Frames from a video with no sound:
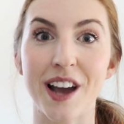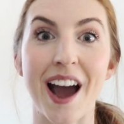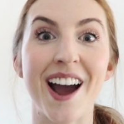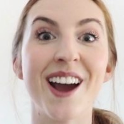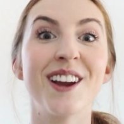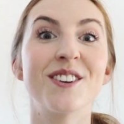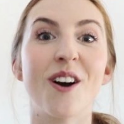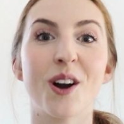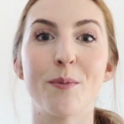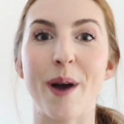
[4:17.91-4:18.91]
I
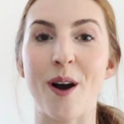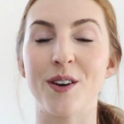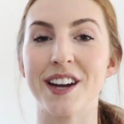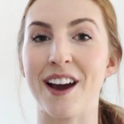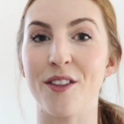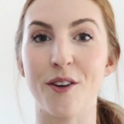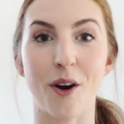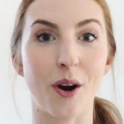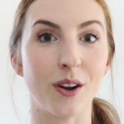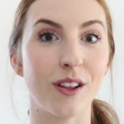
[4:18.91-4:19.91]
talk about how there
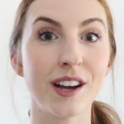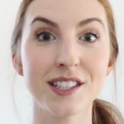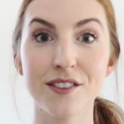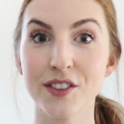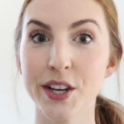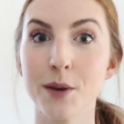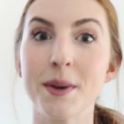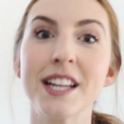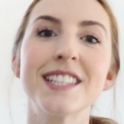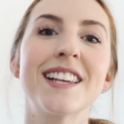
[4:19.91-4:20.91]
are lots of
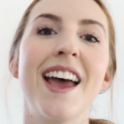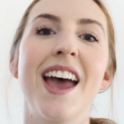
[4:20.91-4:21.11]
ligaments